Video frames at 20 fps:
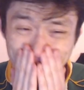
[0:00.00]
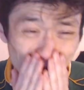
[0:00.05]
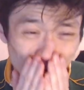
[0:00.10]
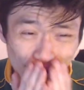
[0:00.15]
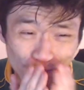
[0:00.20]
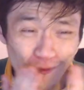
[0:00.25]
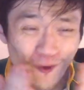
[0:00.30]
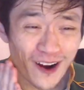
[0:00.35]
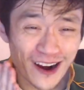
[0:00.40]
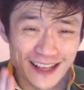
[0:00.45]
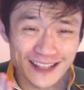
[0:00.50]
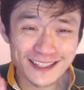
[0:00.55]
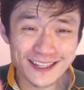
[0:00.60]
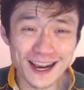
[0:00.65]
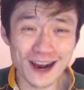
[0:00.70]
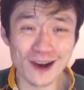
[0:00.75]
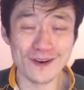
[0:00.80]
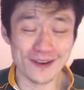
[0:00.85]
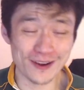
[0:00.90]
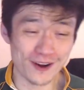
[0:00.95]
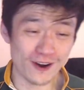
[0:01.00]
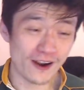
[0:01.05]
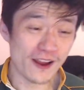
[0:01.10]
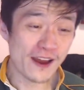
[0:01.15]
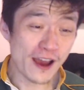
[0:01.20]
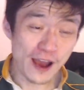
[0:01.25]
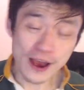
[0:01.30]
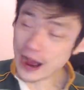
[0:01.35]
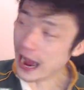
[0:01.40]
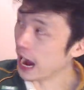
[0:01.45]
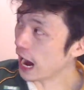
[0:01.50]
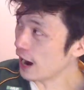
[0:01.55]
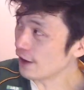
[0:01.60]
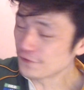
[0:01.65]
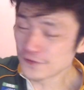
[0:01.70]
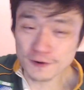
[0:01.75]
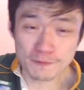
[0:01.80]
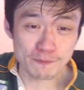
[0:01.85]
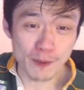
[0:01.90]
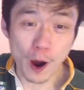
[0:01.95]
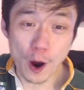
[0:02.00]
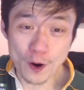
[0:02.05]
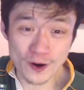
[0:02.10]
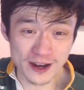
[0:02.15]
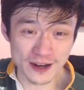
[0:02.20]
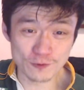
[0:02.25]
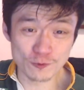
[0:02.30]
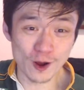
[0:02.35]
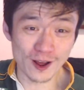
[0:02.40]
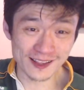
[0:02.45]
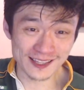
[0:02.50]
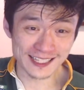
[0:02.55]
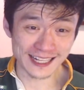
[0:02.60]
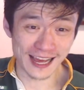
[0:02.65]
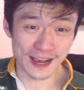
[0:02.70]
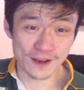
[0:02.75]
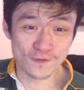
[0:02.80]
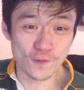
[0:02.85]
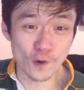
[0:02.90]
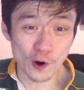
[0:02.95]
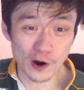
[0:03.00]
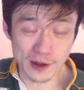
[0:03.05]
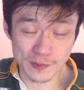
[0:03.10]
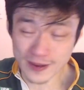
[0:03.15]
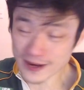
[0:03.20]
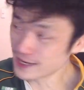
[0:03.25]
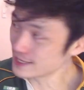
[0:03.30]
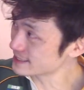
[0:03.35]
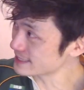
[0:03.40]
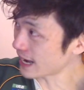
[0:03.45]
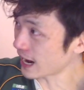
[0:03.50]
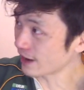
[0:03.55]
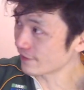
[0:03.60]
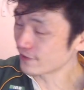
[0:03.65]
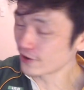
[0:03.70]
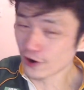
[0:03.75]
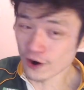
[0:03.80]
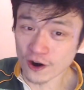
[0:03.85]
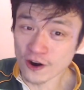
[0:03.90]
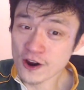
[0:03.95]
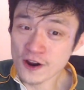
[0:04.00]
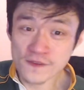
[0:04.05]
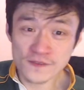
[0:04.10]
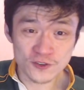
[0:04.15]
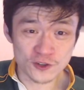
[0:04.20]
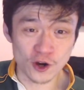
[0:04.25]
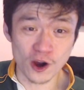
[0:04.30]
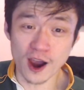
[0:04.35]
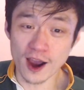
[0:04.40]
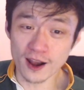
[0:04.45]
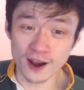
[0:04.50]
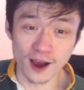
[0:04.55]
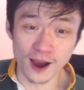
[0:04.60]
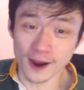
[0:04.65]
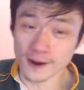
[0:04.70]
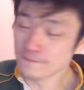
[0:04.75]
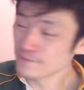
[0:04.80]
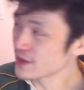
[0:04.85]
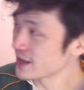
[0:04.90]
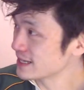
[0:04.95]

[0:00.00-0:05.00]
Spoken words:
what is going on? After Beauden runs like 40 meters out of their own try line,